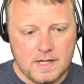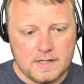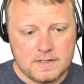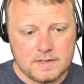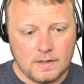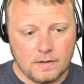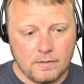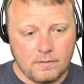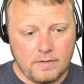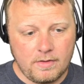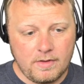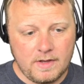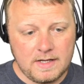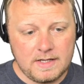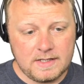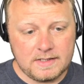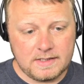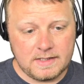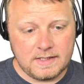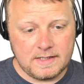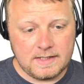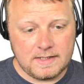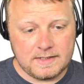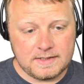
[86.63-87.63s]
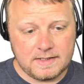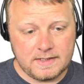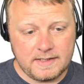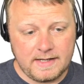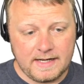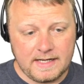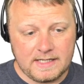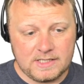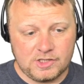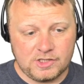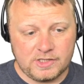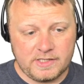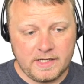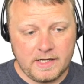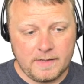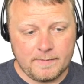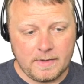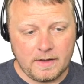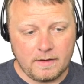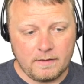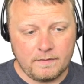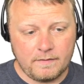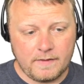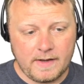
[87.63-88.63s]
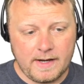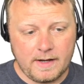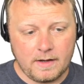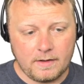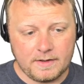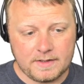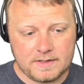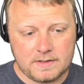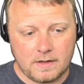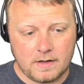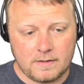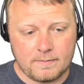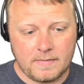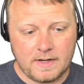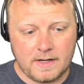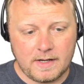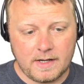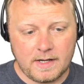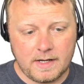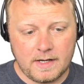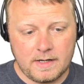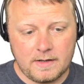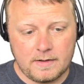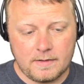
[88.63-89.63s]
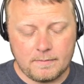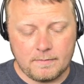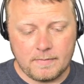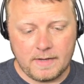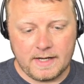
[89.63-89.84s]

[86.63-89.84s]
So this is an HTML file that's on my